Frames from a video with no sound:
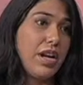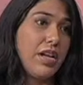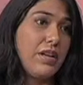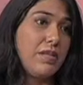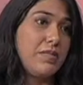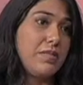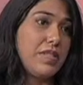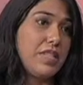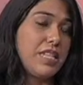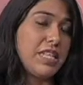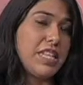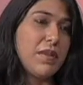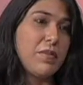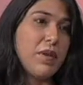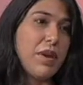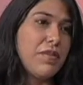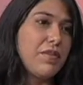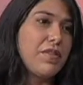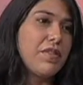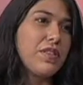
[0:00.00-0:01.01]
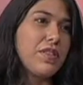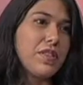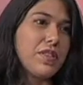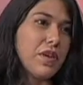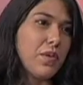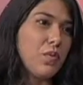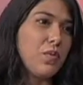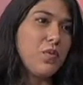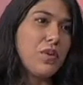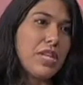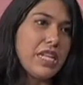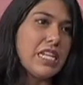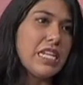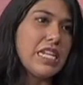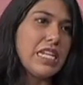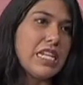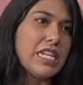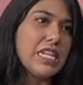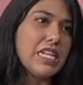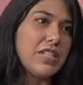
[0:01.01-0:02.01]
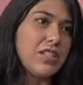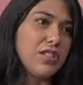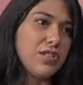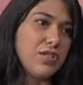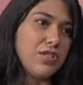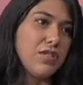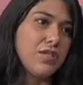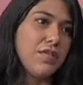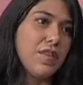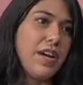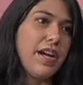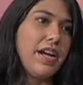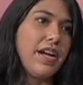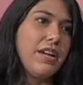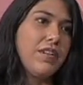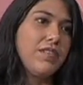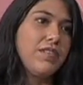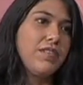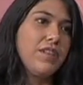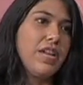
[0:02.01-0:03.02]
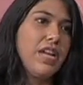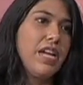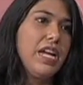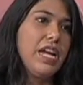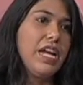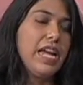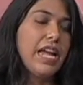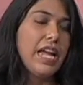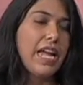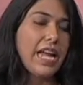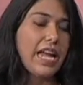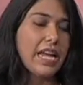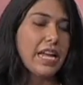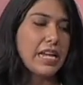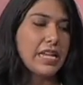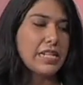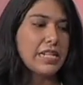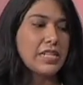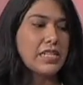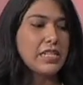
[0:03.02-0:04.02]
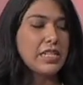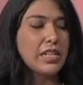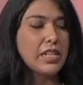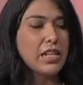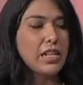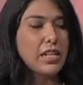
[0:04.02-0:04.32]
um, to keep everything that we needed to survive. And